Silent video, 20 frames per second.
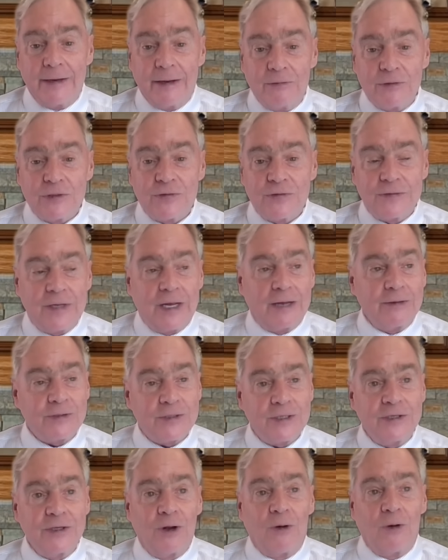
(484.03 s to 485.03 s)
I was I
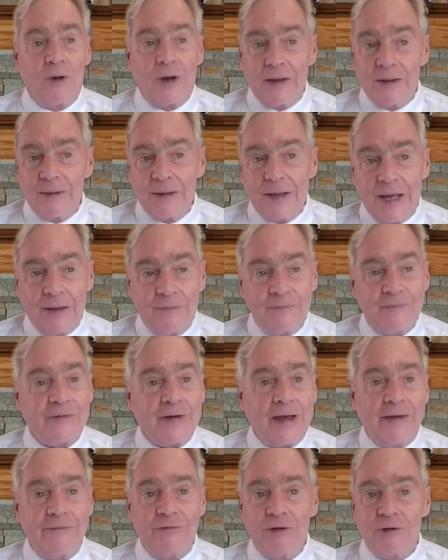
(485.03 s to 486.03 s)
was you know I'm
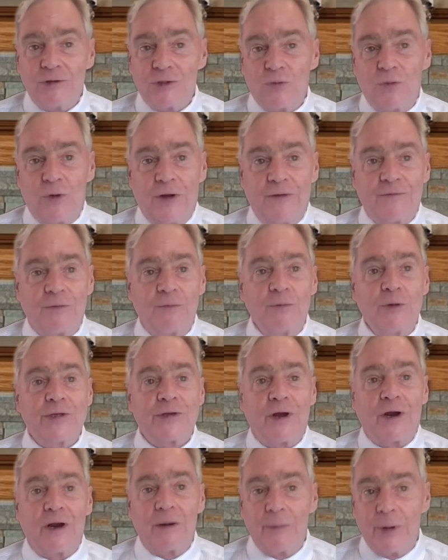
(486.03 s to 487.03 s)
five years away from
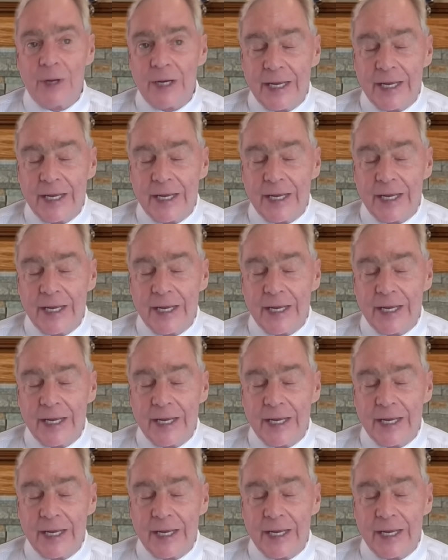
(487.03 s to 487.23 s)
retirement.